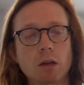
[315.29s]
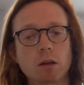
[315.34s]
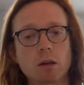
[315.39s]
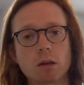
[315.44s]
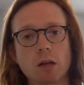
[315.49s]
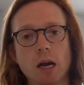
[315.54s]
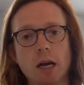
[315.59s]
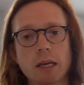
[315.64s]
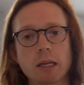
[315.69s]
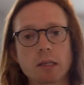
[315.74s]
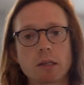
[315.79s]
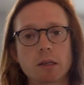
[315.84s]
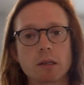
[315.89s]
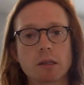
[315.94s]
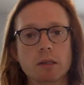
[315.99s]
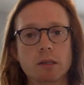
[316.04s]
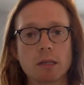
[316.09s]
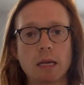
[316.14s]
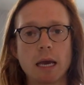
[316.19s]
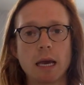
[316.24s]
not easy
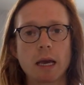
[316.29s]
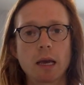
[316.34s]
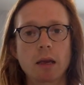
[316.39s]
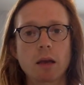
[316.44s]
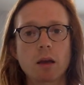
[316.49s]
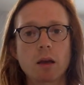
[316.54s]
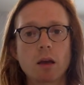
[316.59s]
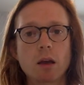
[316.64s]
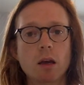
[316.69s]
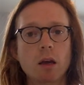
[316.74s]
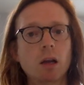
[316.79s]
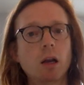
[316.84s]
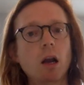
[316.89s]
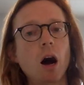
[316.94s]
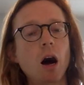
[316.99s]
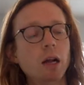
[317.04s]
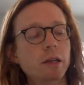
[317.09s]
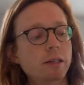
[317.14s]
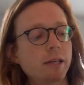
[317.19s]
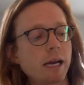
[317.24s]
to say,
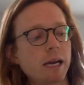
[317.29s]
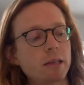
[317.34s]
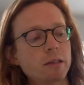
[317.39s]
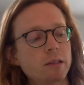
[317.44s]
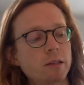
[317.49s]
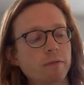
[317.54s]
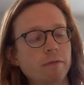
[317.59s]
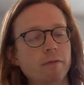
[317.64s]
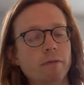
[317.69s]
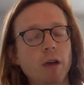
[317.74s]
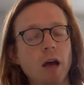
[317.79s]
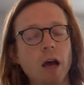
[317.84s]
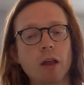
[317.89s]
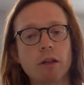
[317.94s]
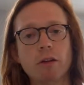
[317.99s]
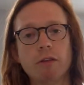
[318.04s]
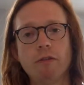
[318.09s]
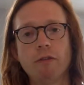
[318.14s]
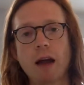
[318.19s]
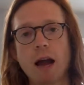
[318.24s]
context and
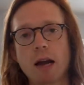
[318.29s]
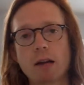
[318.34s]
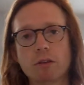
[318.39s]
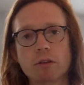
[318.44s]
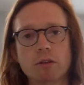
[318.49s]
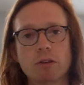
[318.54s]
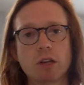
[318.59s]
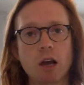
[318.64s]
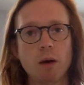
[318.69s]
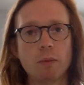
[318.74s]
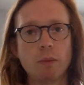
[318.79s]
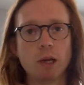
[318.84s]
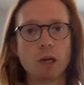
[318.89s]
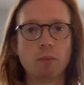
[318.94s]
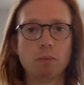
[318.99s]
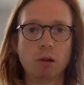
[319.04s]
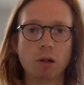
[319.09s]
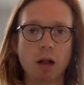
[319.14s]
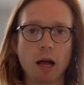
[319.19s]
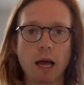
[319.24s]
other factors come into
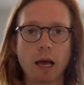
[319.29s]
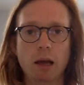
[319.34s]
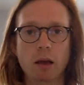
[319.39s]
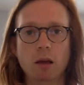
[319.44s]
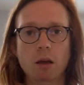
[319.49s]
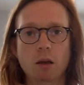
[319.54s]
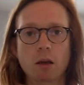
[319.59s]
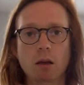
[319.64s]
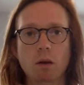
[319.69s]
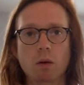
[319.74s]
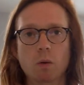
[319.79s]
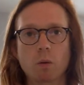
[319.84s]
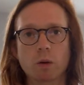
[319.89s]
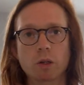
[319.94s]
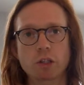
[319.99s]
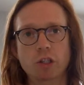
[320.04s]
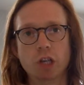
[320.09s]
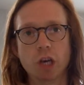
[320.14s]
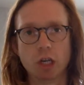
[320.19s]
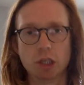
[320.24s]
play
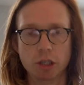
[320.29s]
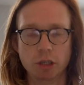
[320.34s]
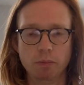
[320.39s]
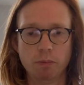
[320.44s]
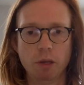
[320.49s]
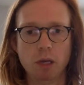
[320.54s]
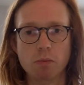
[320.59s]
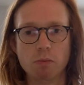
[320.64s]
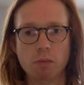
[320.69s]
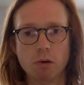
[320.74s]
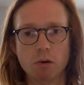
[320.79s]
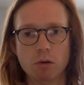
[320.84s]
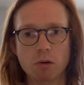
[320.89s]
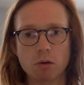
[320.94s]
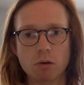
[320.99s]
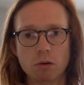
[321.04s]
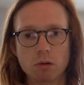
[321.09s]
when judging people.